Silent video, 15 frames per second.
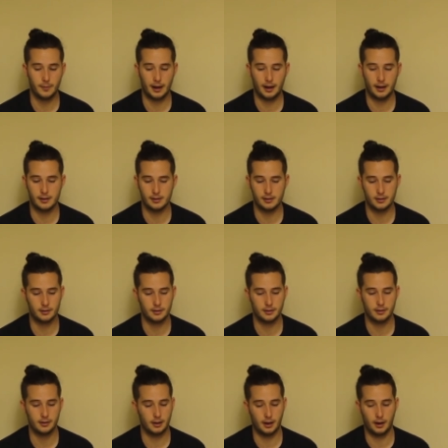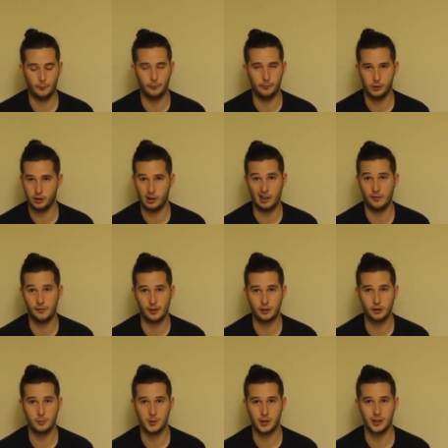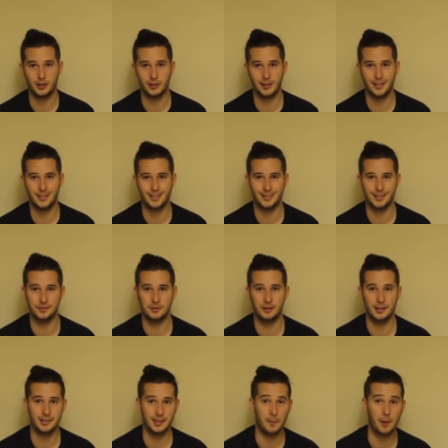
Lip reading: And I'm not going to think too much into this because otherwise I